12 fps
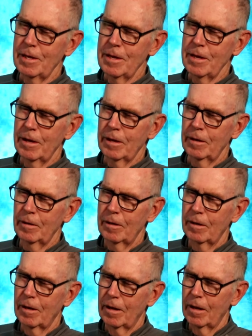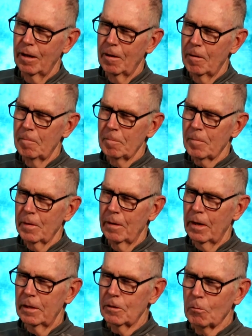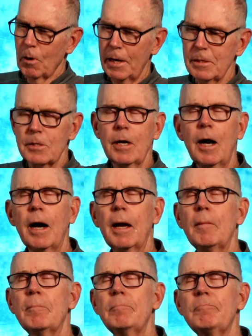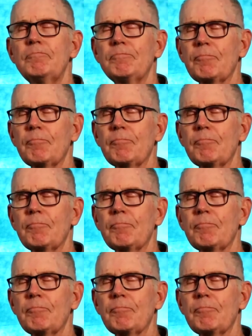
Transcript: the uh, at the right time